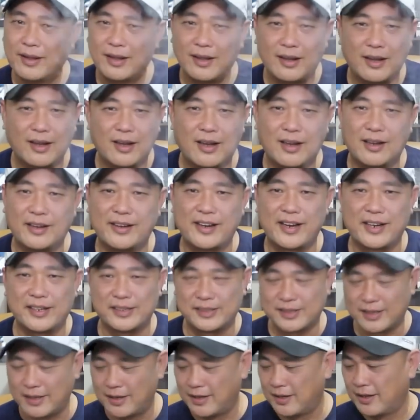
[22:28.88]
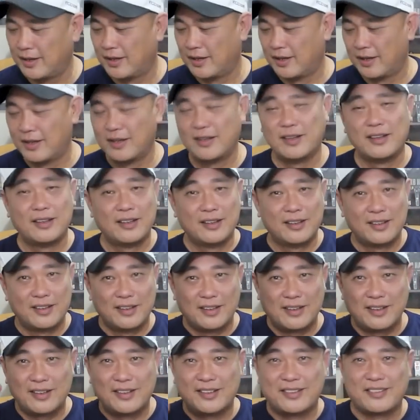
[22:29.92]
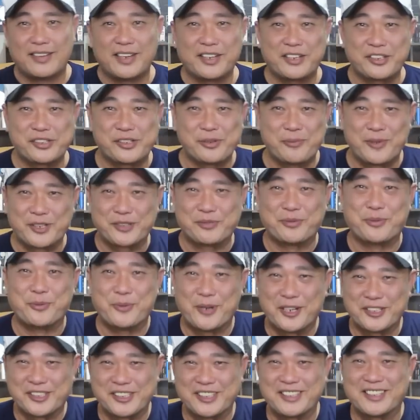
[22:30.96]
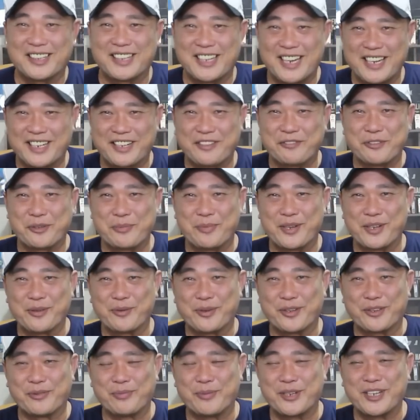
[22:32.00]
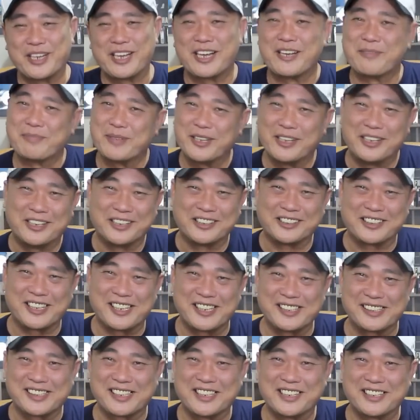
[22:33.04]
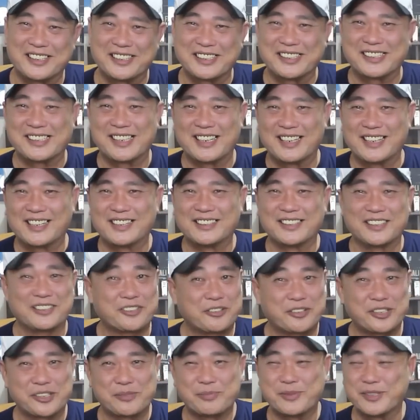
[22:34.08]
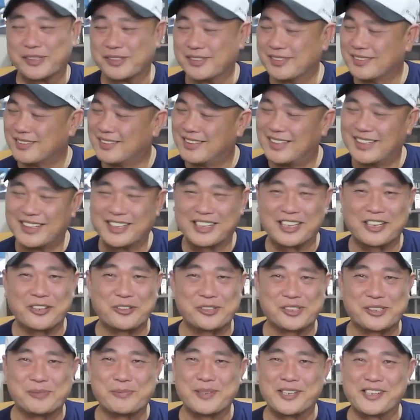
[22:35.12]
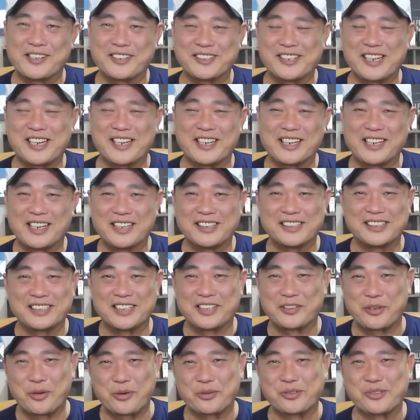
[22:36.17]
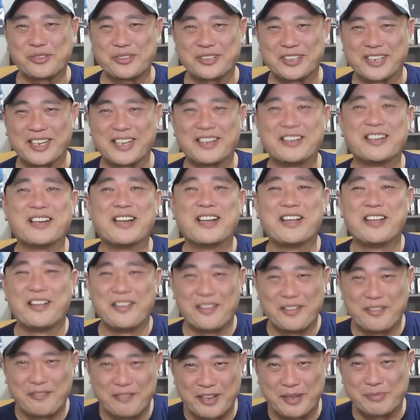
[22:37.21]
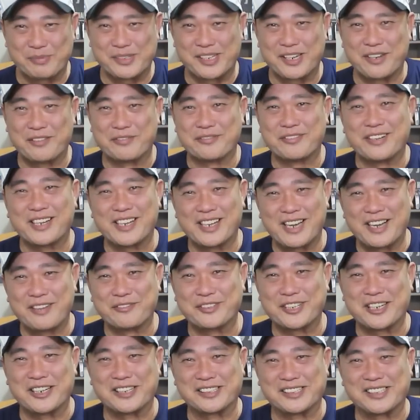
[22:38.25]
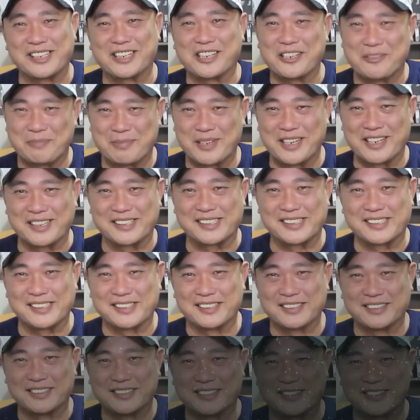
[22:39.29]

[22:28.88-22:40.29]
Ah, nice. Thank you so much for watching. Thank you for being with me. Happy holidays, guys, and Christmas getting closer by the day. Until I talk to you again, vape safe and have a nice day. God bless.